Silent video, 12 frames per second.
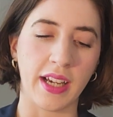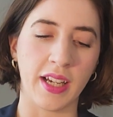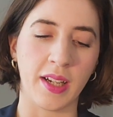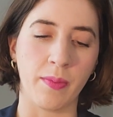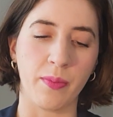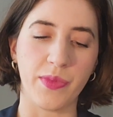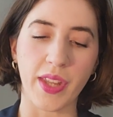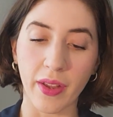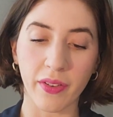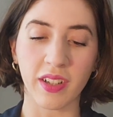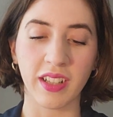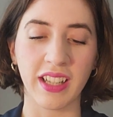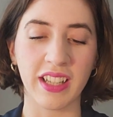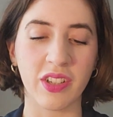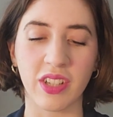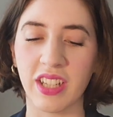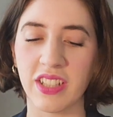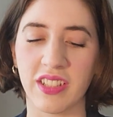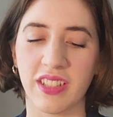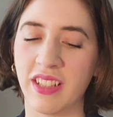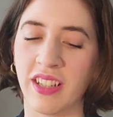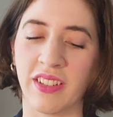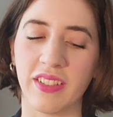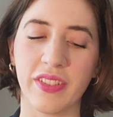Definitely you could
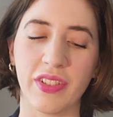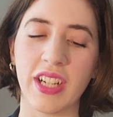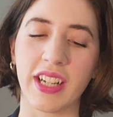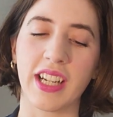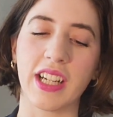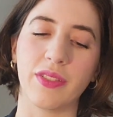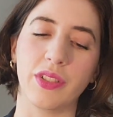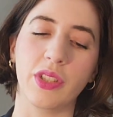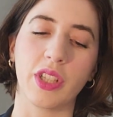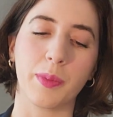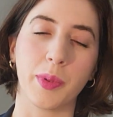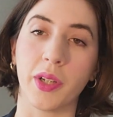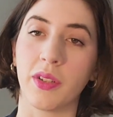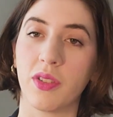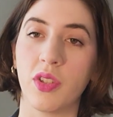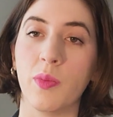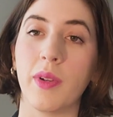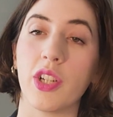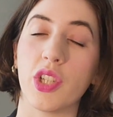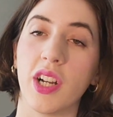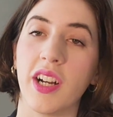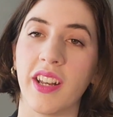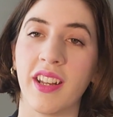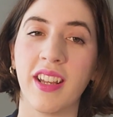easily, if you're not careful, you could put too much
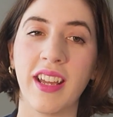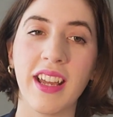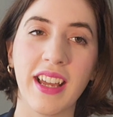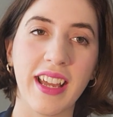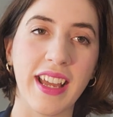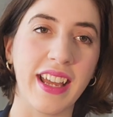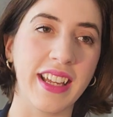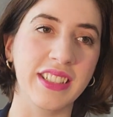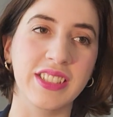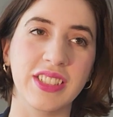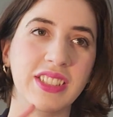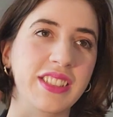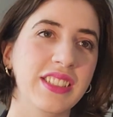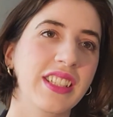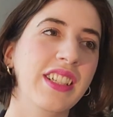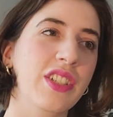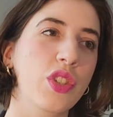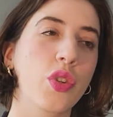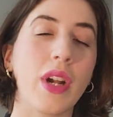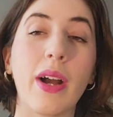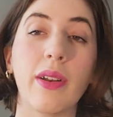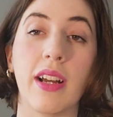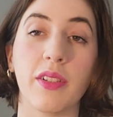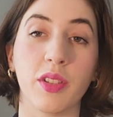on and just
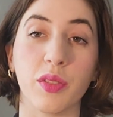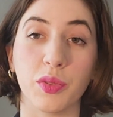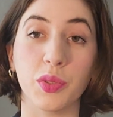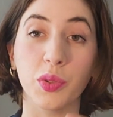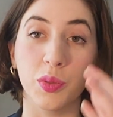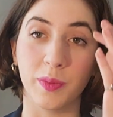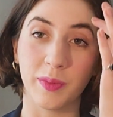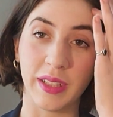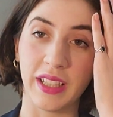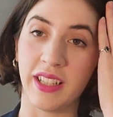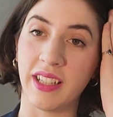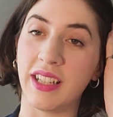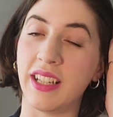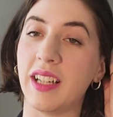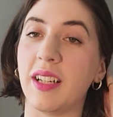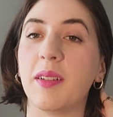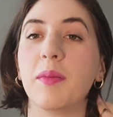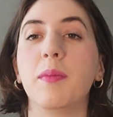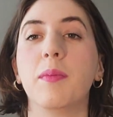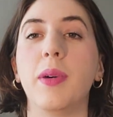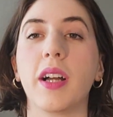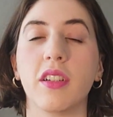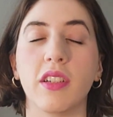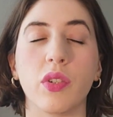drown out the room in
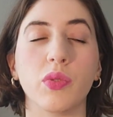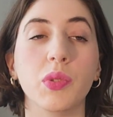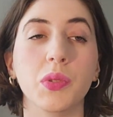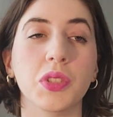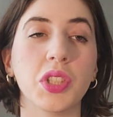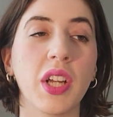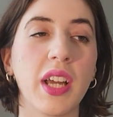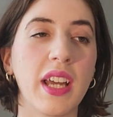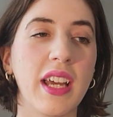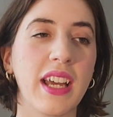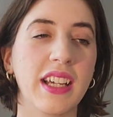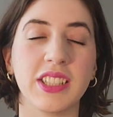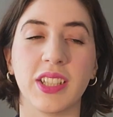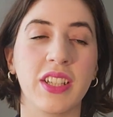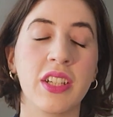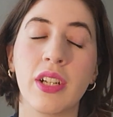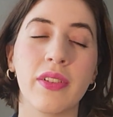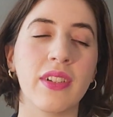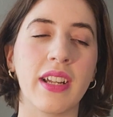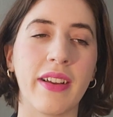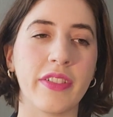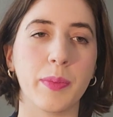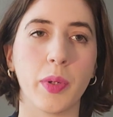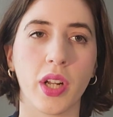Baccarat Rouge. So you don't even
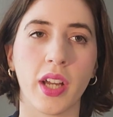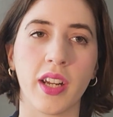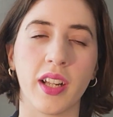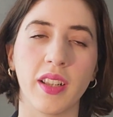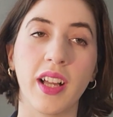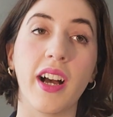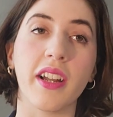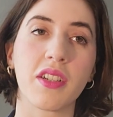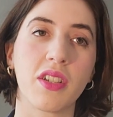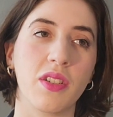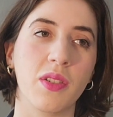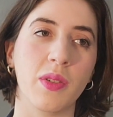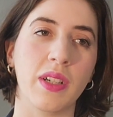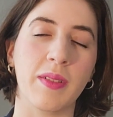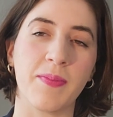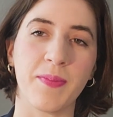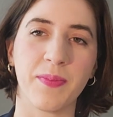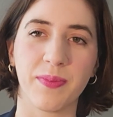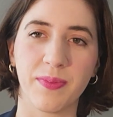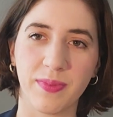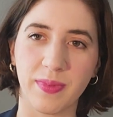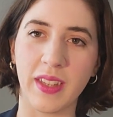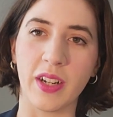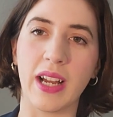have to put on a lot to
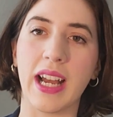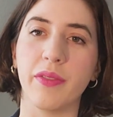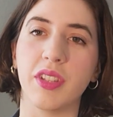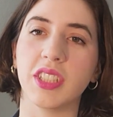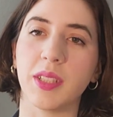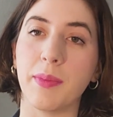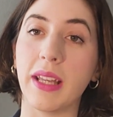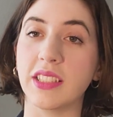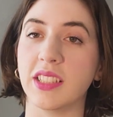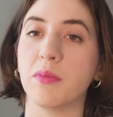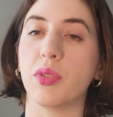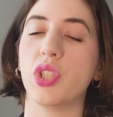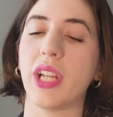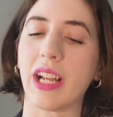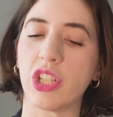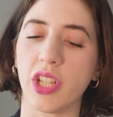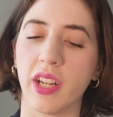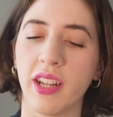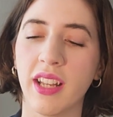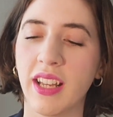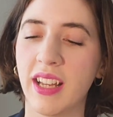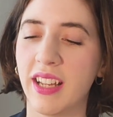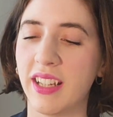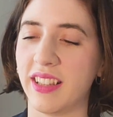have this amazing projection,
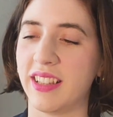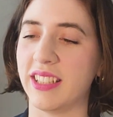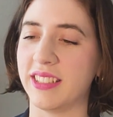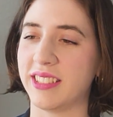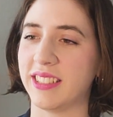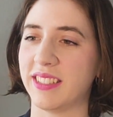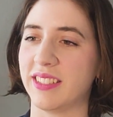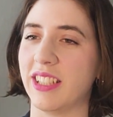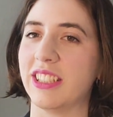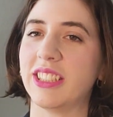this